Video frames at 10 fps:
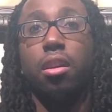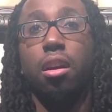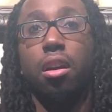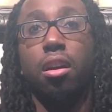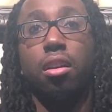
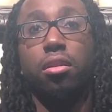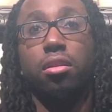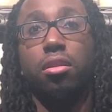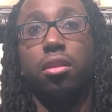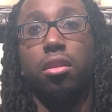
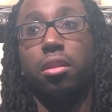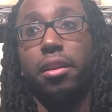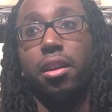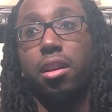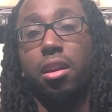
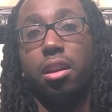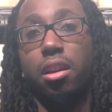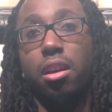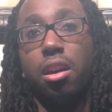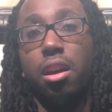
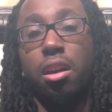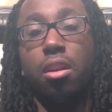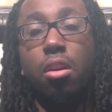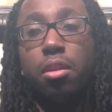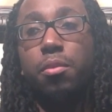And the
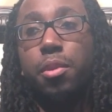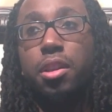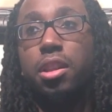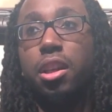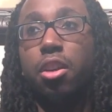only
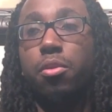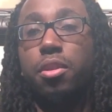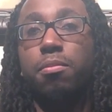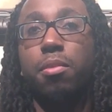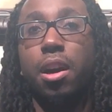reason that
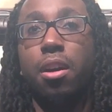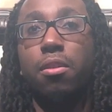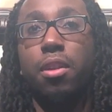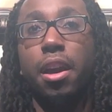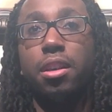Chris
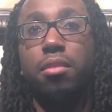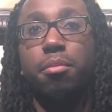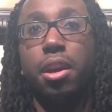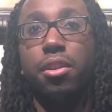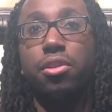Brown has a
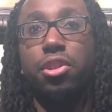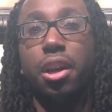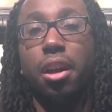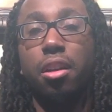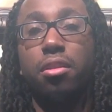better
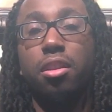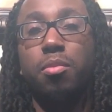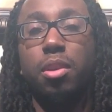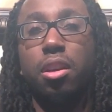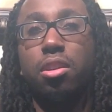chance is
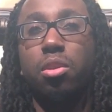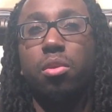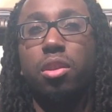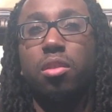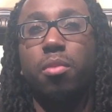because
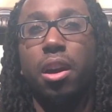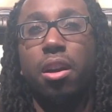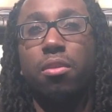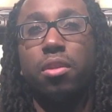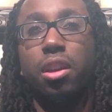Chris
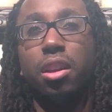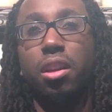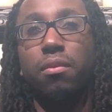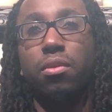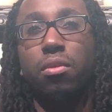Brown can
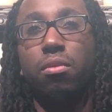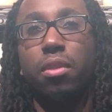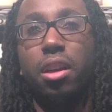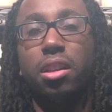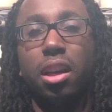give you,
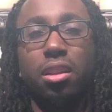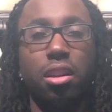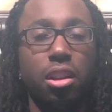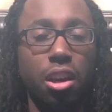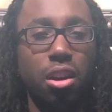has like
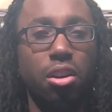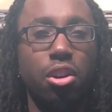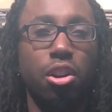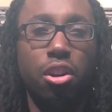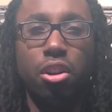the
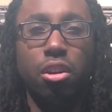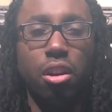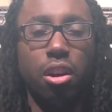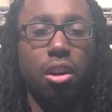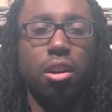younger,
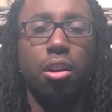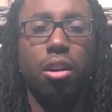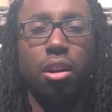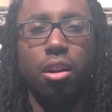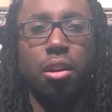
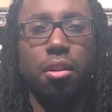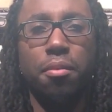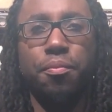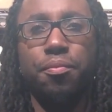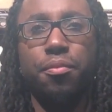
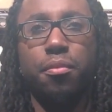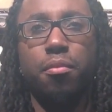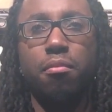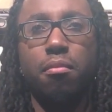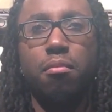
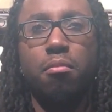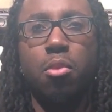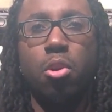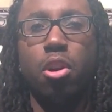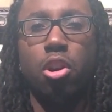
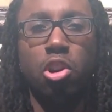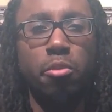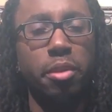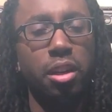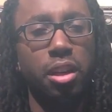more
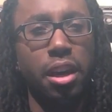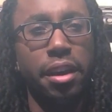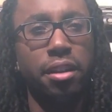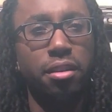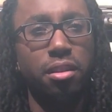
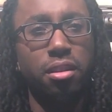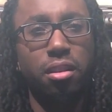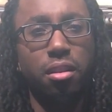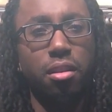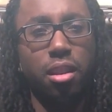urban-esque
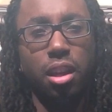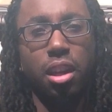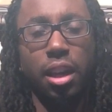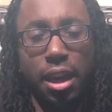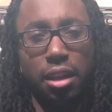
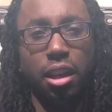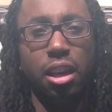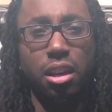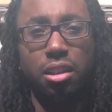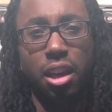lane that he
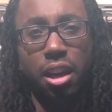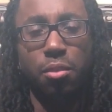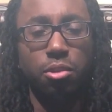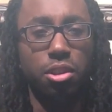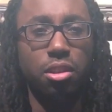can take,
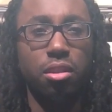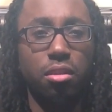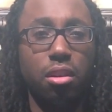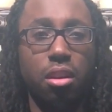which is